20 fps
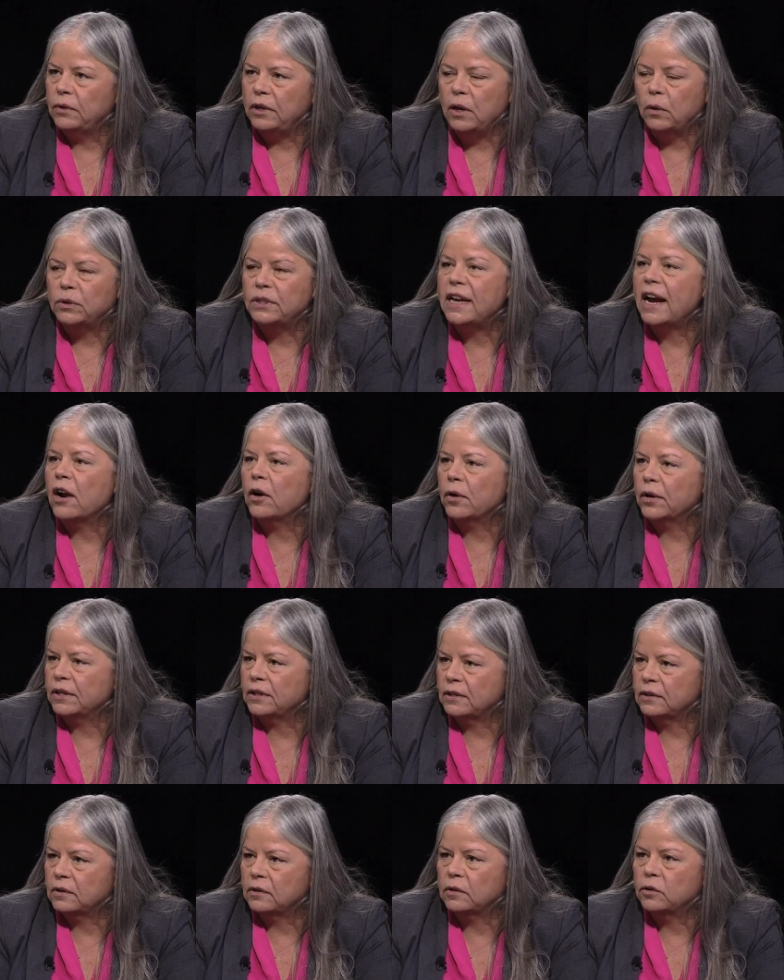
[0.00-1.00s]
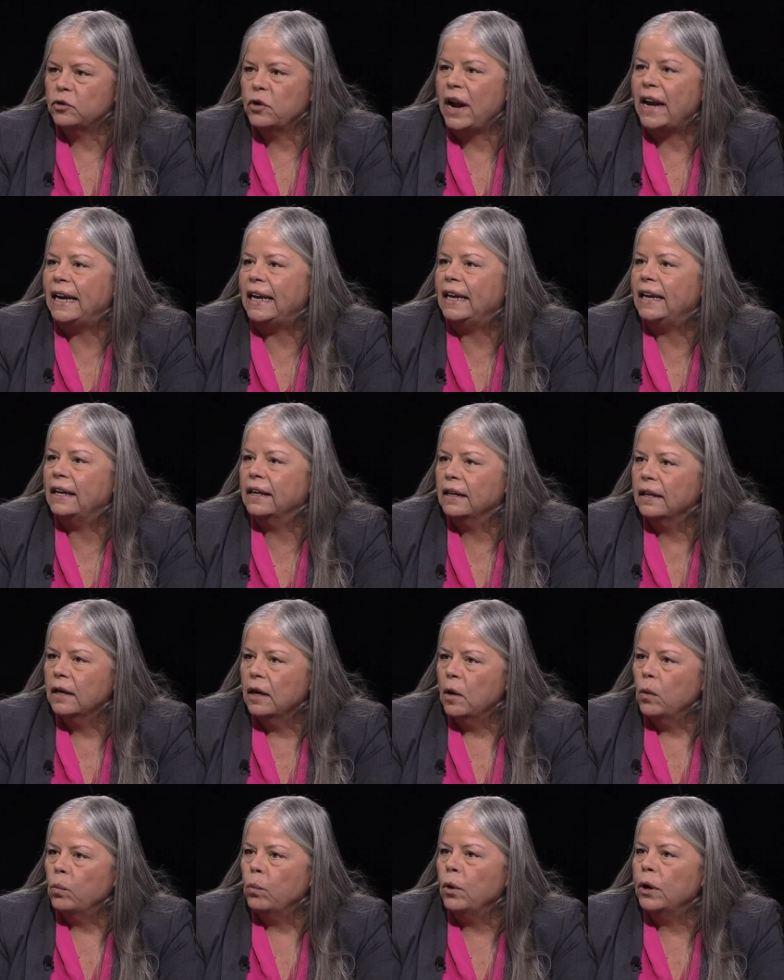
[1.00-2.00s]
you know, terrorists training
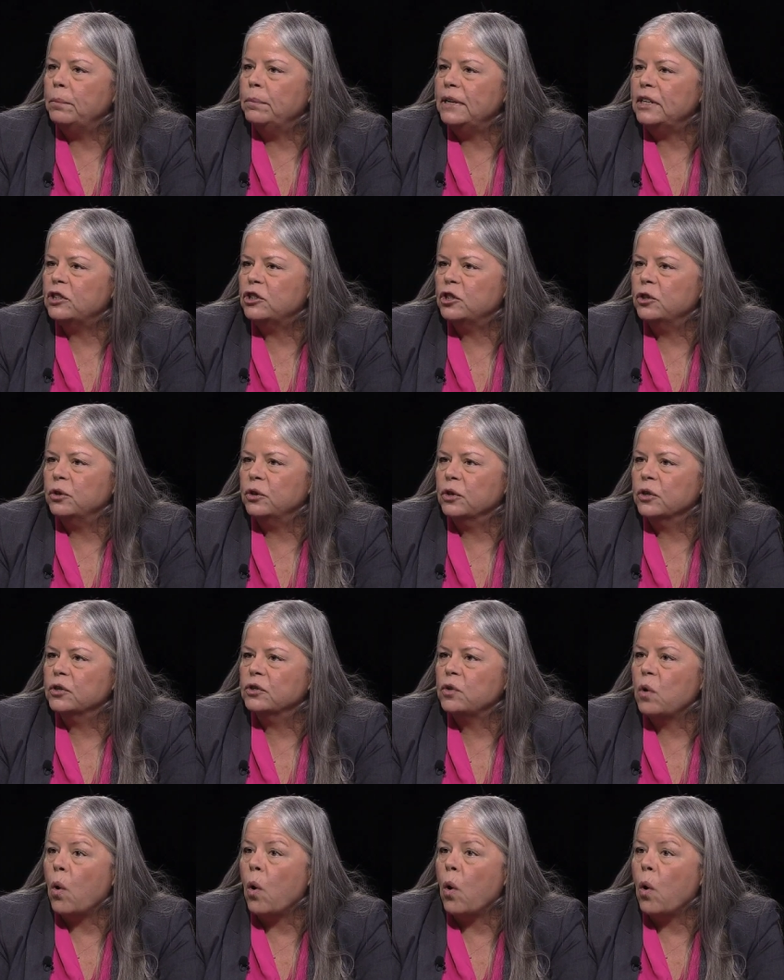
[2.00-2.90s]
would-be shooters,